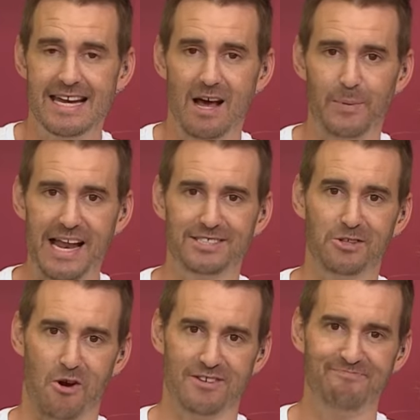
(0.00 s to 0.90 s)
Now
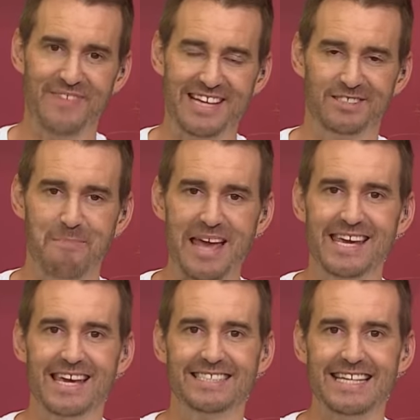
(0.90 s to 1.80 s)
Plascon is
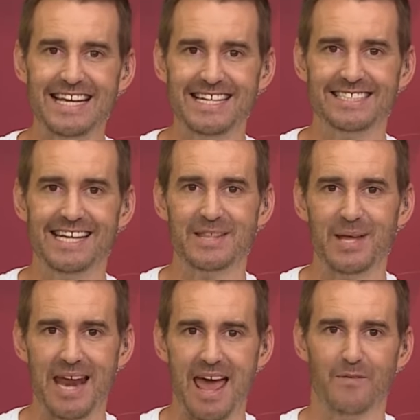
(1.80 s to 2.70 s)
making it easier
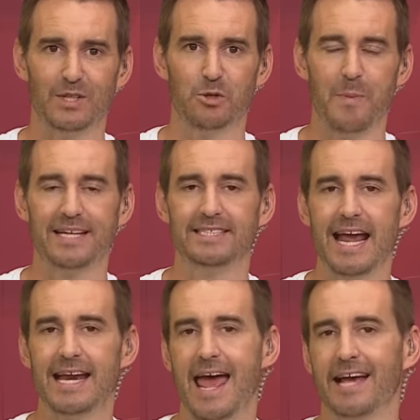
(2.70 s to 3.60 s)
than ever to
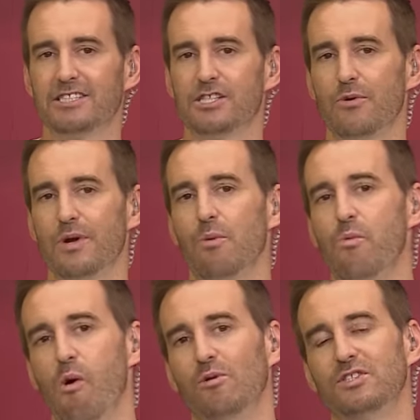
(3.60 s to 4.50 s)
maintain exterior
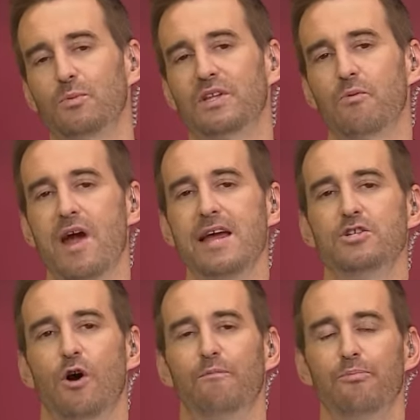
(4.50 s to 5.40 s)
walls with a
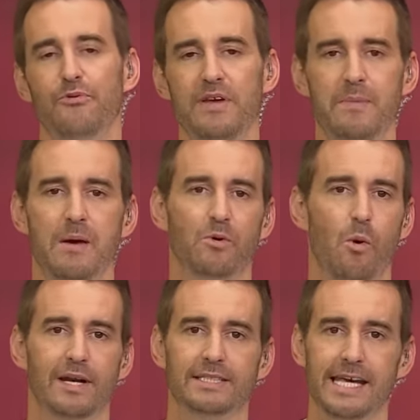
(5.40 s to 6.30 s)
range of premium
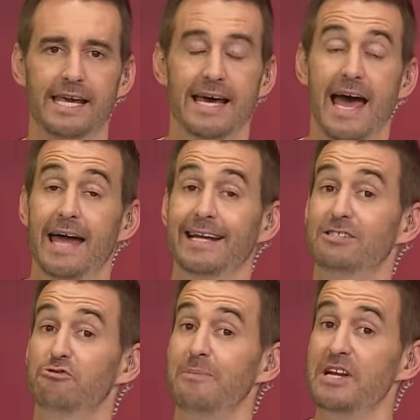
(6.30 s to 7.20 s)
quality and
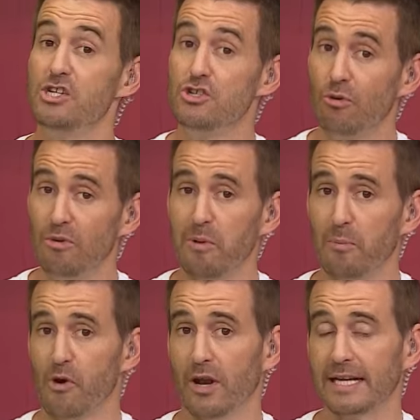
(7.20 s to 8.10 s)
extremely durable
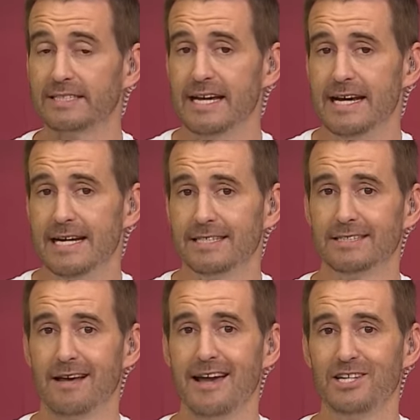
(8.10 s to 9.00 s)
products
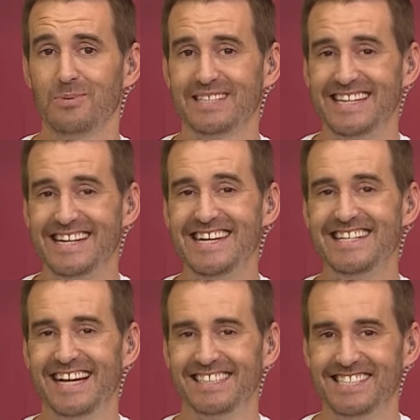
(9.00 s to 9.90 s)
designed with
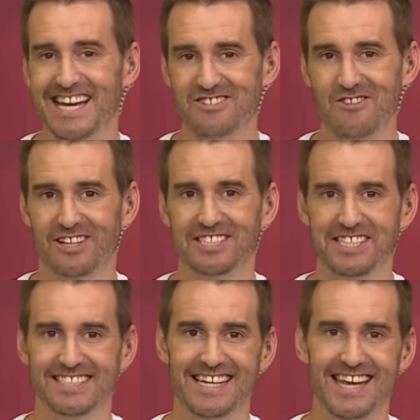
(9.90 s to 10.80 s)
leading
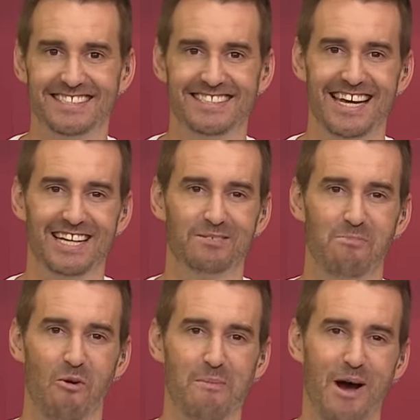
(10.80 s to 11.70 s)
technologies. And here to tell us
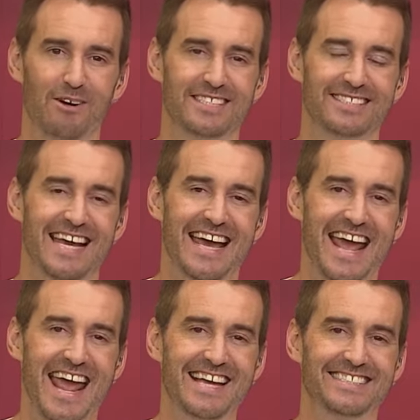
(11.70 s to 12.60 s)
more about it
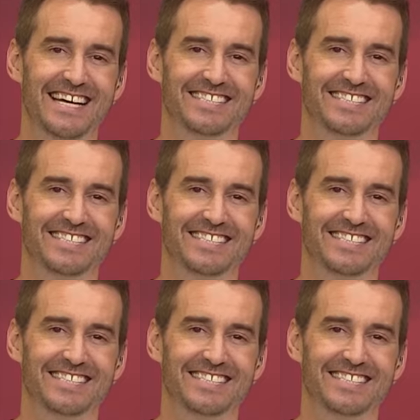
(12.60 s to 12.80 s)
is